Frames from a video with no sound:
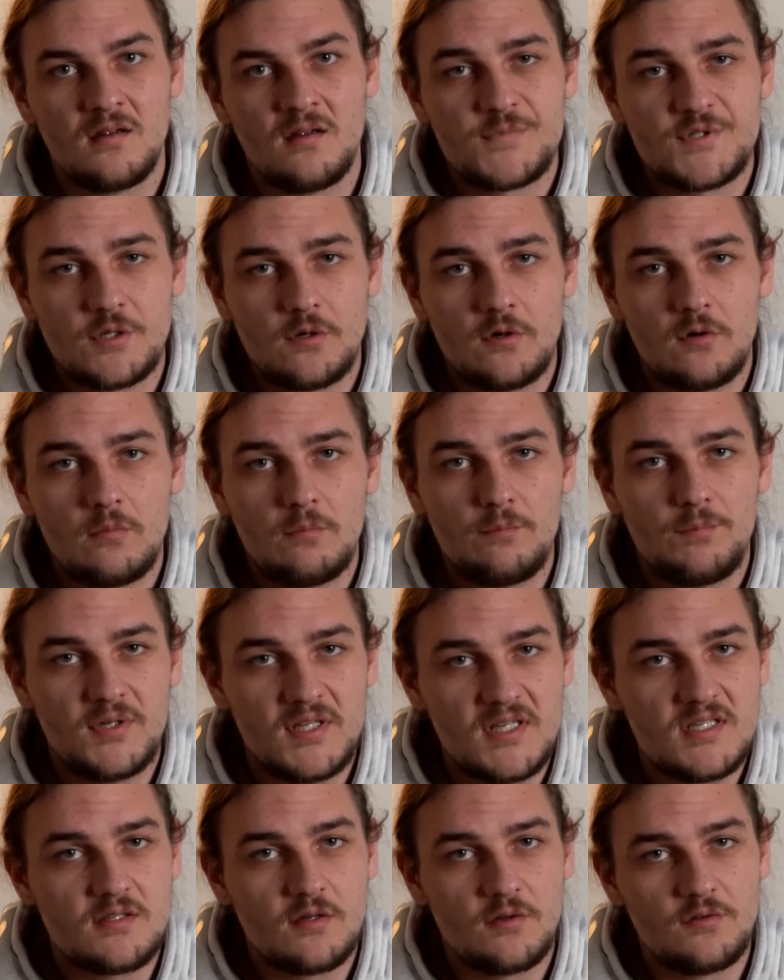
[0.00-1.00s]
So
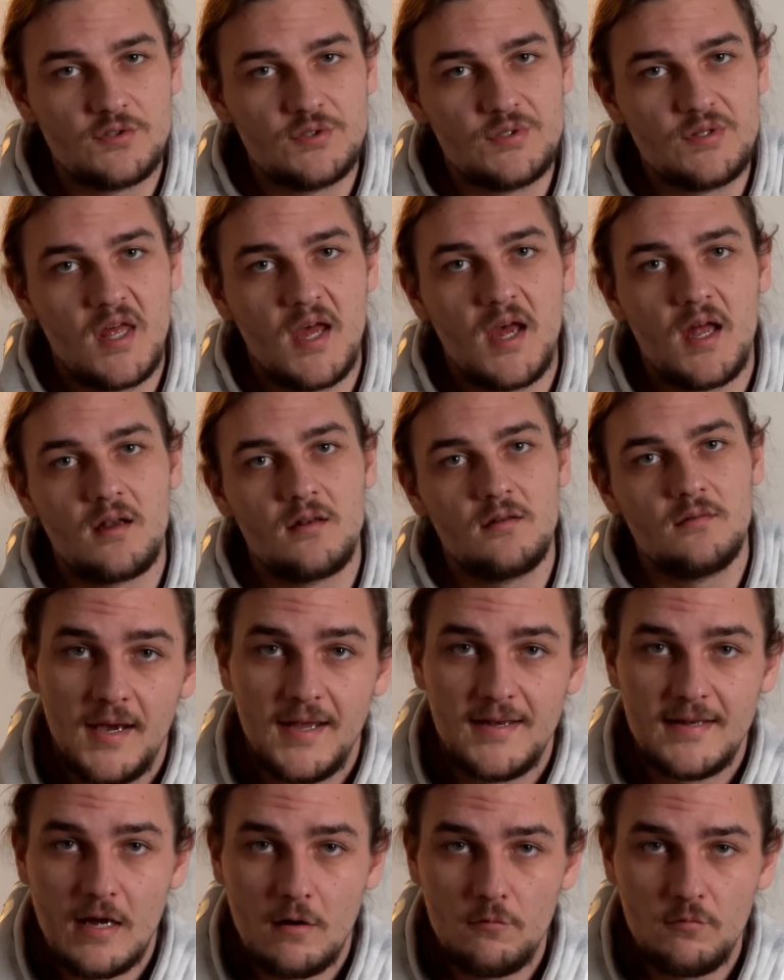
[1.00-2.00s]
please don't do that.
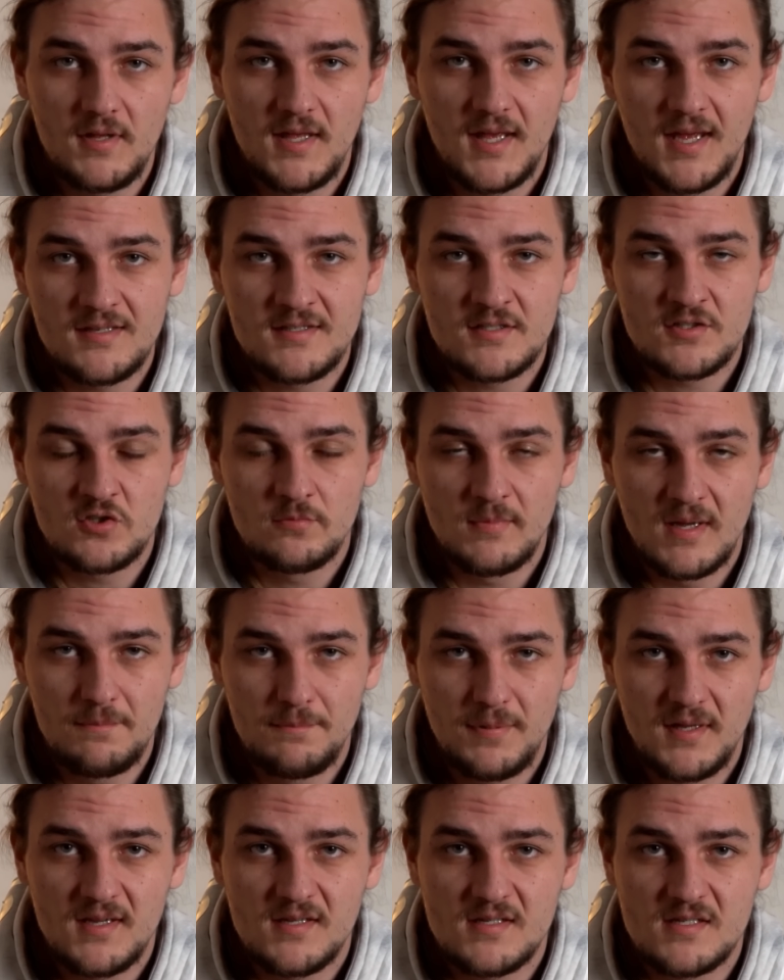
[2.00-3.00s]
And now we get to my
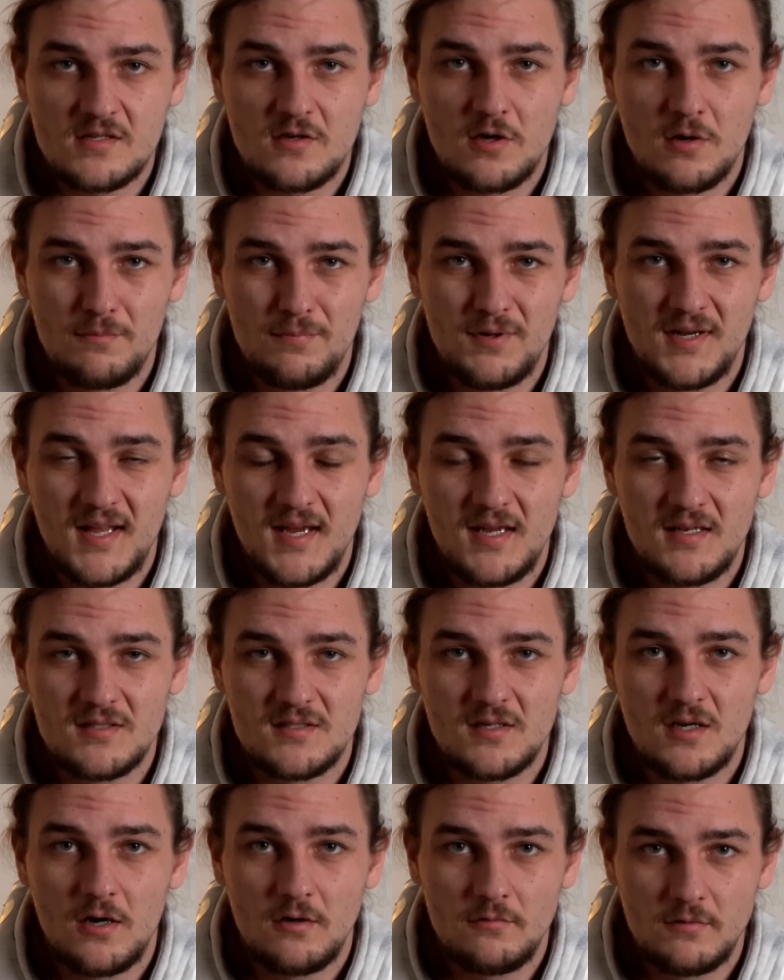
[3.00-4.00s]
biggest complaint
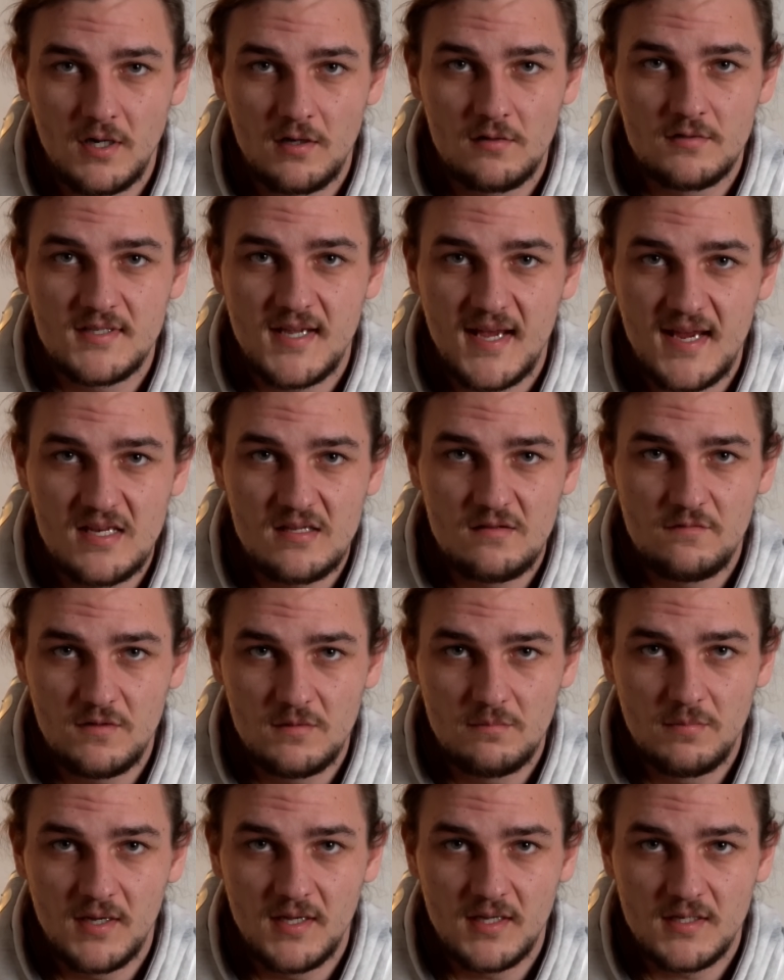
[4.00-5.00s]
around ADV
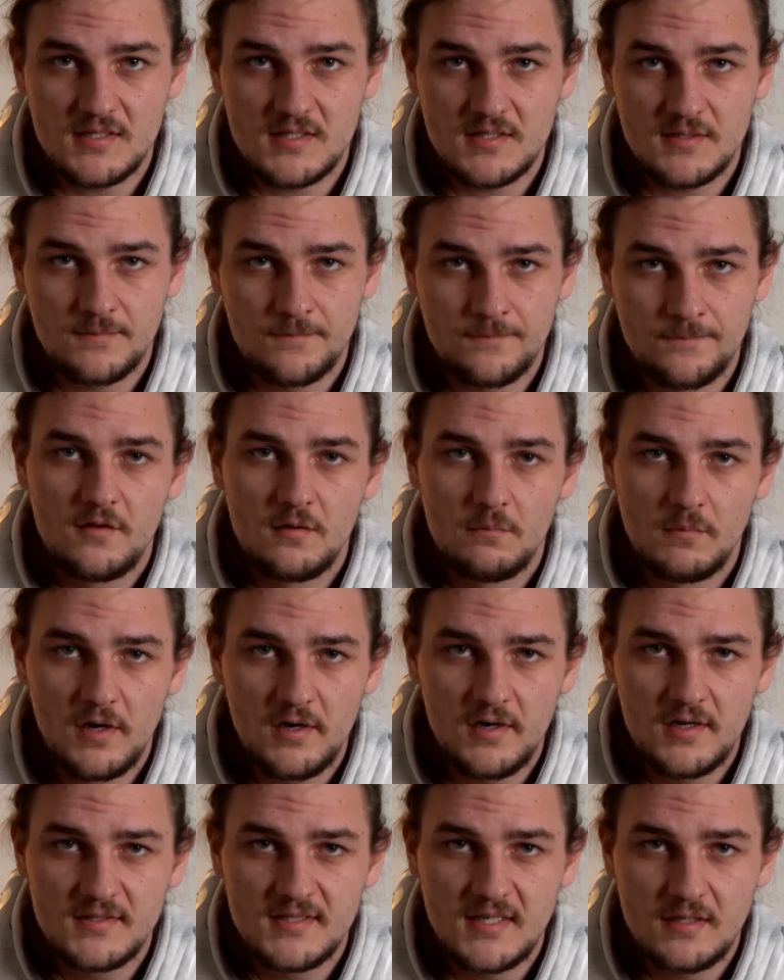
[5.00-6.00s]
bikes. The
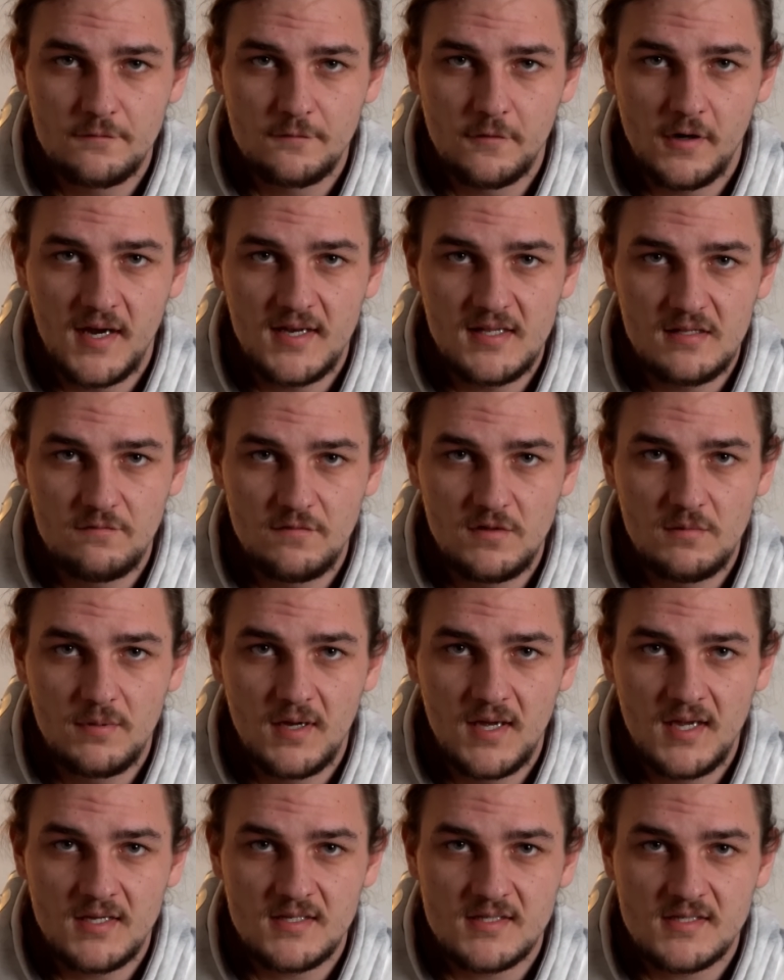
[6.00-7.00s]
marketing for ADV
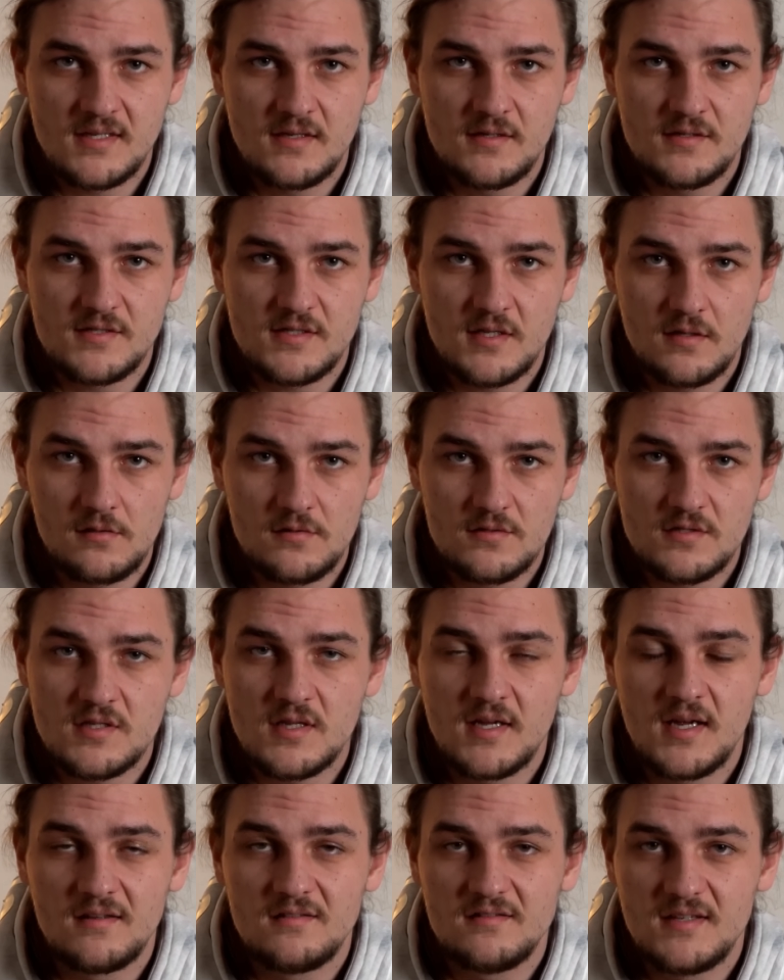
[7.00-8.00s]
bikes sells
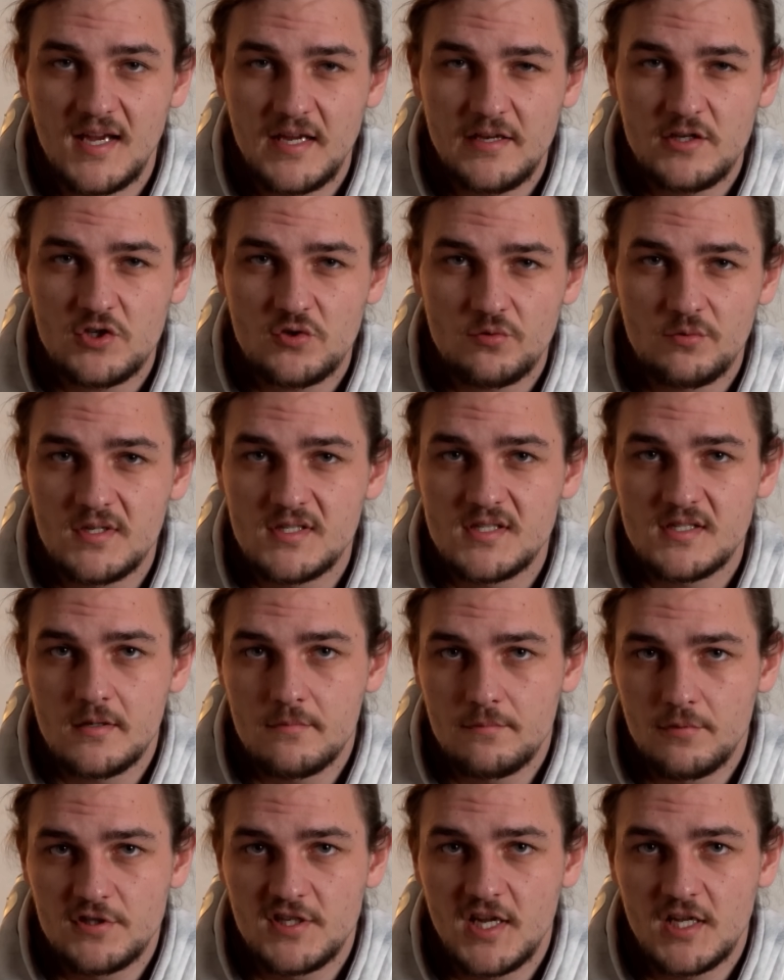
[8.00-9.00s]
a dangerous and
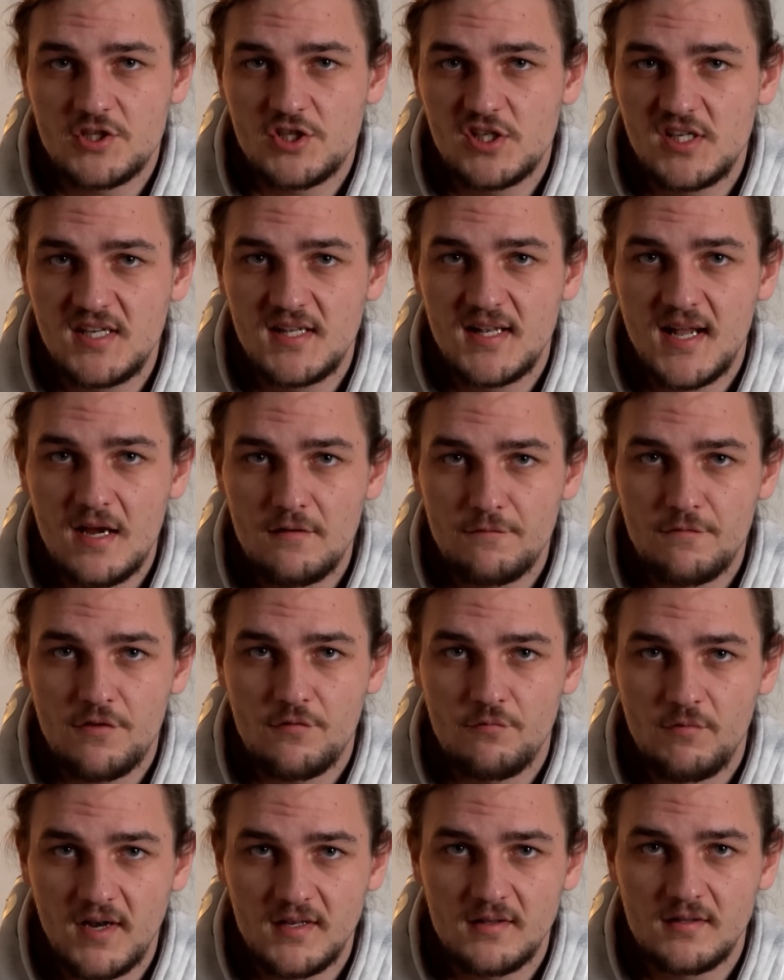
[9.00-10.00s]
potentially
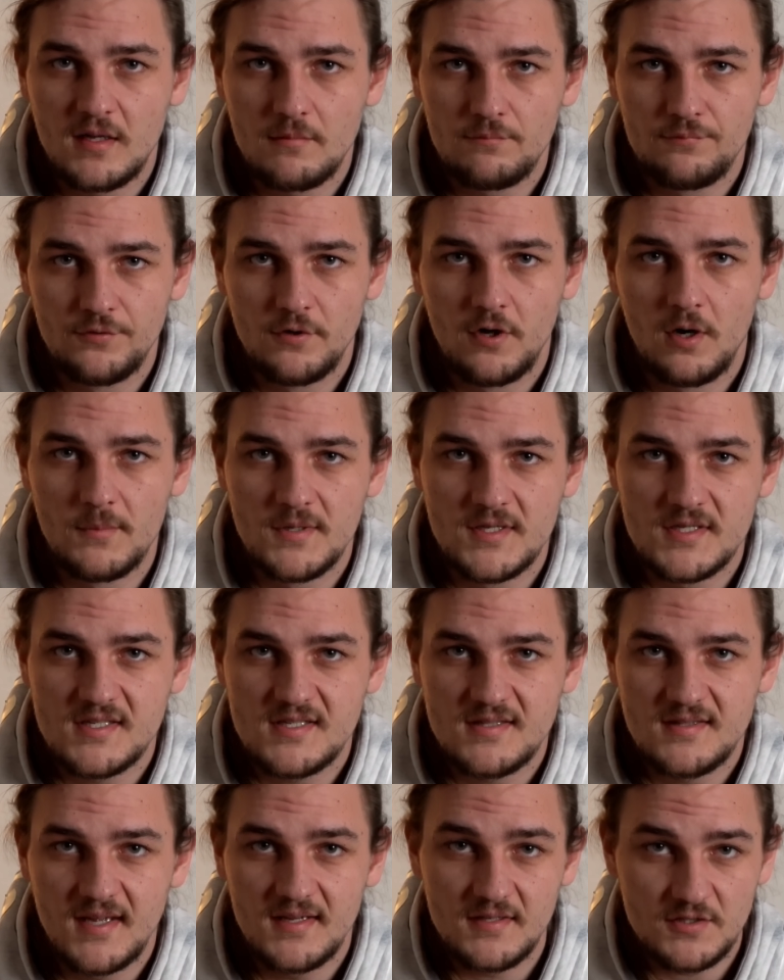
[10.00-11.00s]
life-threatening promise
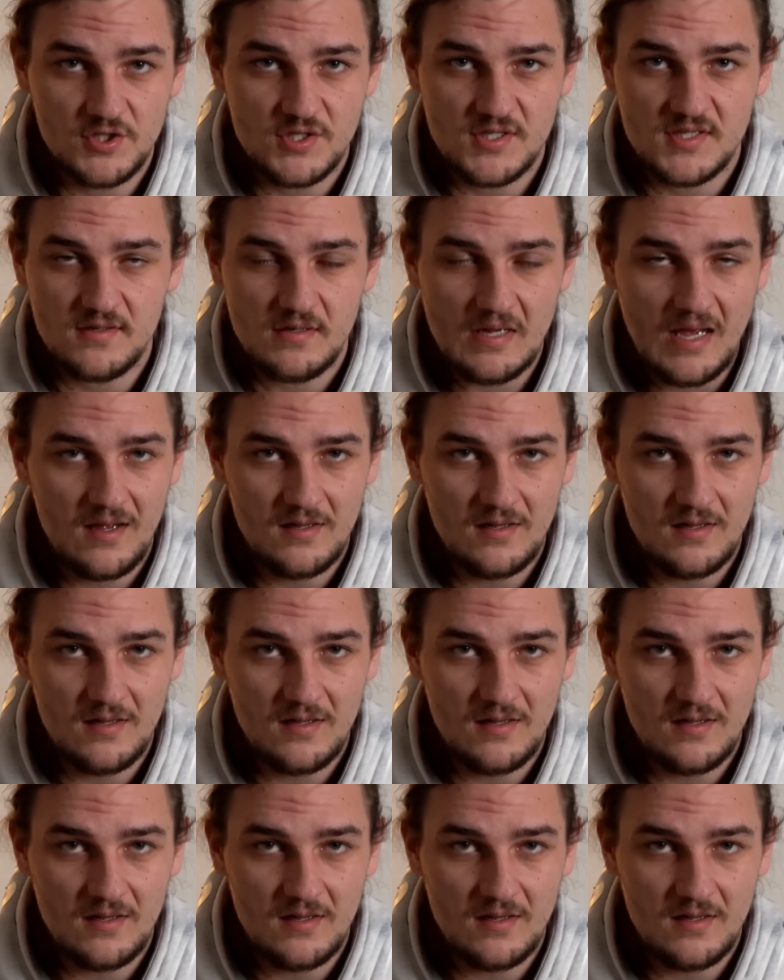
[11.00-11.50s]
that just